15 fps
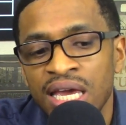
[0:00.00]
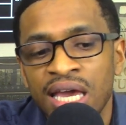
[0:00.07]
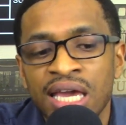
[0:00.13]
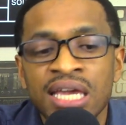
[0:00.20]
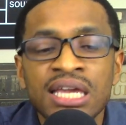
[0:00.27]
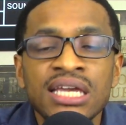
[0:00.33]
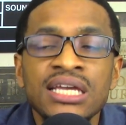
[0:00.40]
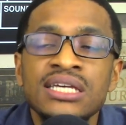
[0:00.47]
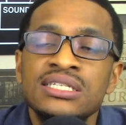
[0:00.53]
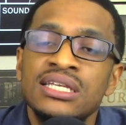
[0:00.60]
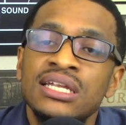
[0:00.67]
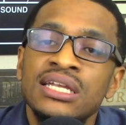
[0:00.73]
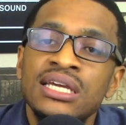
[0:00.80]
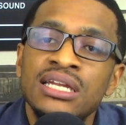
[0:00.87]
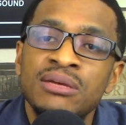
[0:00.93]
And he is
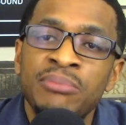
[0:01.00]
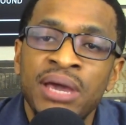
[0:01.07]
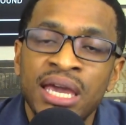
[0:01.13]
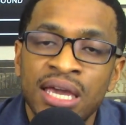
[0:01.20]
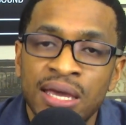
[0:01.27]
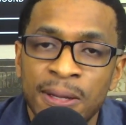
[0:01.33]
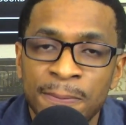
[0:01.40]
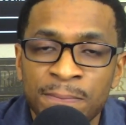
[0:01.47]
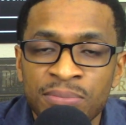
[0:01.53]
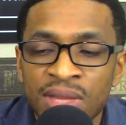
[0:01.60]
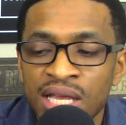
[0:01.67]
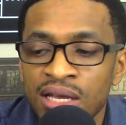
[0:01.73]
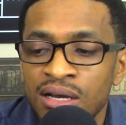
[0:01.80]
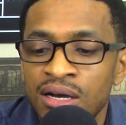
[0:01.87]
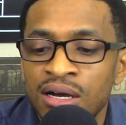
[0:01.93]
a leading man,
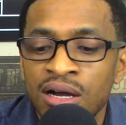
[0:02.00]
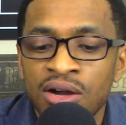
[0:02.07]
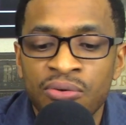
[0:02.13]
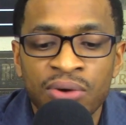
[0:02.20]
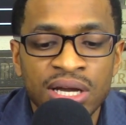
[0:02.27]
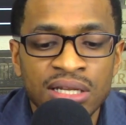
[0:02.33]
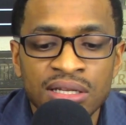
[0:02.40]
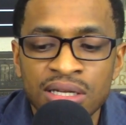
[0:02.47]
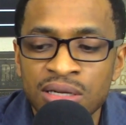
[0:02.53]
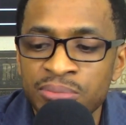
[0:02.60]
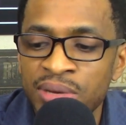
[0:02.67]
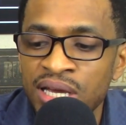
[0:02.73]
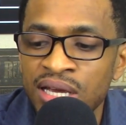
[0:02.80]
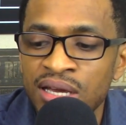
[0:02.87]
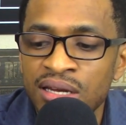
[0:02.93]
great leading
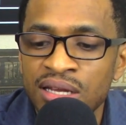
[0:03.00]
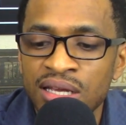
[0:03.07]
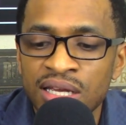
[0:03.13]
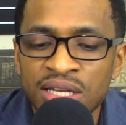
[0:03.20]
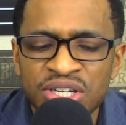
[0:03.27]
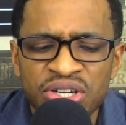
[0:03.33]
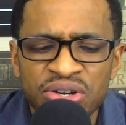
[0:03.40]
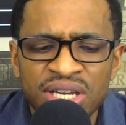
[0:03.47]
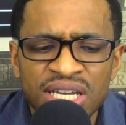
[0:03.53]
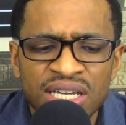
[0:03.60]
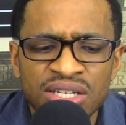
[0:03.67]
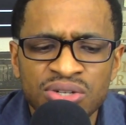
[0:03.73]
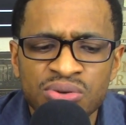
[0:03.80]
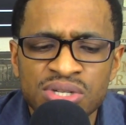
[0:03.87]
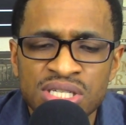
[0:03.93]
man. You know, he
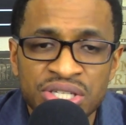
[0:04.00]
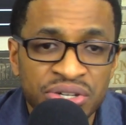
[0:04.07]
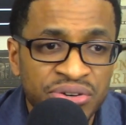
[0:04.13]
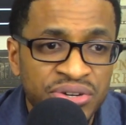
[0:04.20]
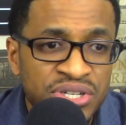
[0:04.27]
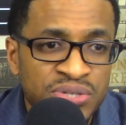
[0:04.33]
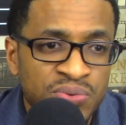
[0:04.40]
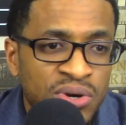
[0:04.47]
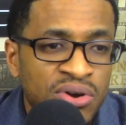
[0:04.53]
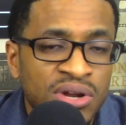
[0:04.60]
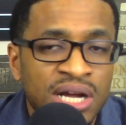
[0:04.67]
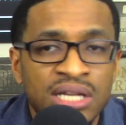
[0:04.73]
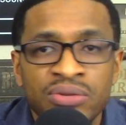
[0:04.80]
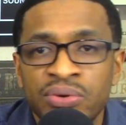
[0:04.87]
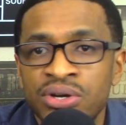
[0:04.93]
can do a serious role
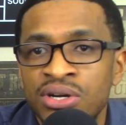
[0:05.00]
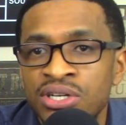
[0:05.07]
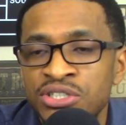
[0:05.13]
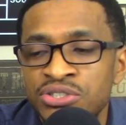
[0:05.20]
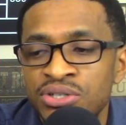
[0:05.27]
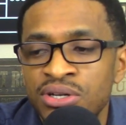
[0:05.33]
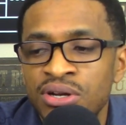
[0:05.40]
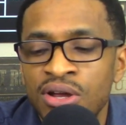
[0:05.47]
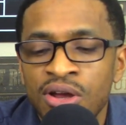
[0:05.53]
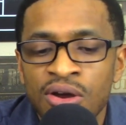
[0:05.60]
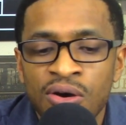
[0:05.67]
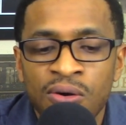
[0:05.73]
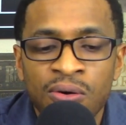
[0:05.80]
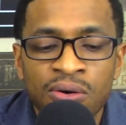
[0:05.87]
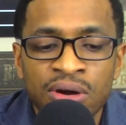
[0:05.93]
like 300,
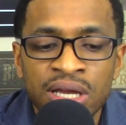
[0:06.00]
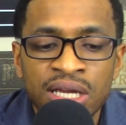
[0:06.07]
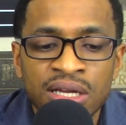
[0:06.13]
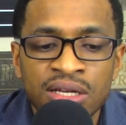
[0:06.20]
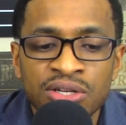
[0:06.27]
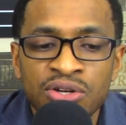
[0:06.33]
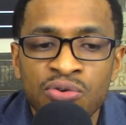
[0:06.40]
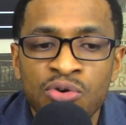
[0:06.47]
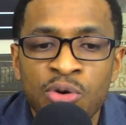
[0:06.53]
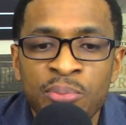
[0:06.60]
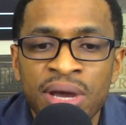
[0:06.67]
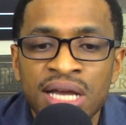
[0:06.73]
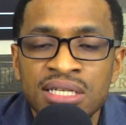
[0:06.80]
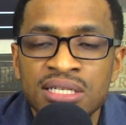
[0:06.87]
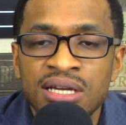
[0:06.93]
or he can do
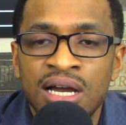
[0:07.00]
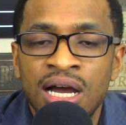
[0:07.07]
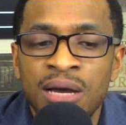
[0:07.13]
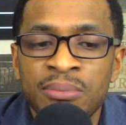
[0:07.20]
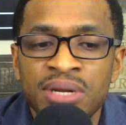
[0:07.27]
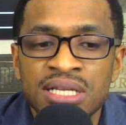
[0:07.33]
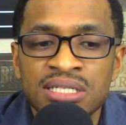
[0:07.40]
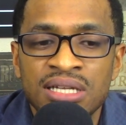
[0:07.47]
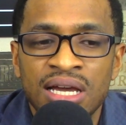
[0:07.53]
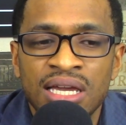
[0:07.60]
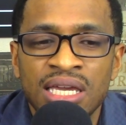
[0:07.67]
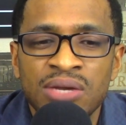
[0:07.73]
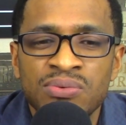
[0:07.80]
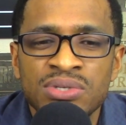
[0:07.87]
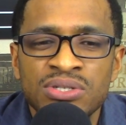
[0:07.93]
romantic comedies like
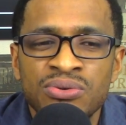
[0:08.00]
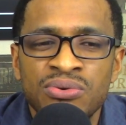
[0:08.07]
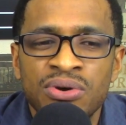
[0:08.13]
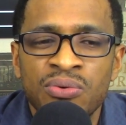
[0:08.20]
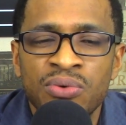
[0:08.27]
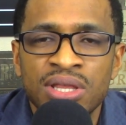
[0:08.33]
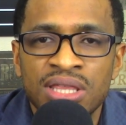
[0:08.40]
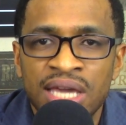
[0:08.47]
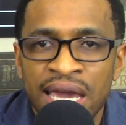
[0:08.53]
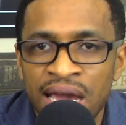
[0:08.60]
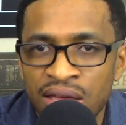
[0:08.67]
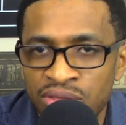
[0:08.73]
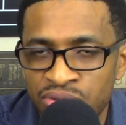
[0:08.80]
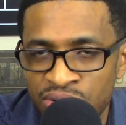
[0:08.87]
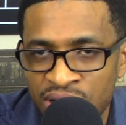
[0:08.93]
he was doing with
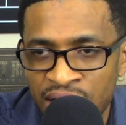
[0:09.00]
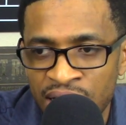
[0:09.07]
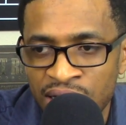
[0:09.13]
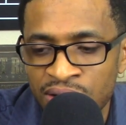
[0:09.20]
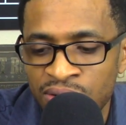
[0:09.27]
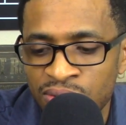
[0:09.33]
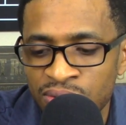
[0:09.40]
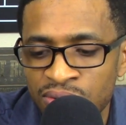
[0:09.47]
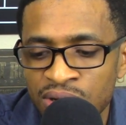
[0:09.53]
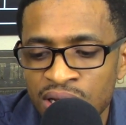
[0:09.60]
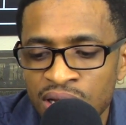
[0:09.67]
Katherine Heigl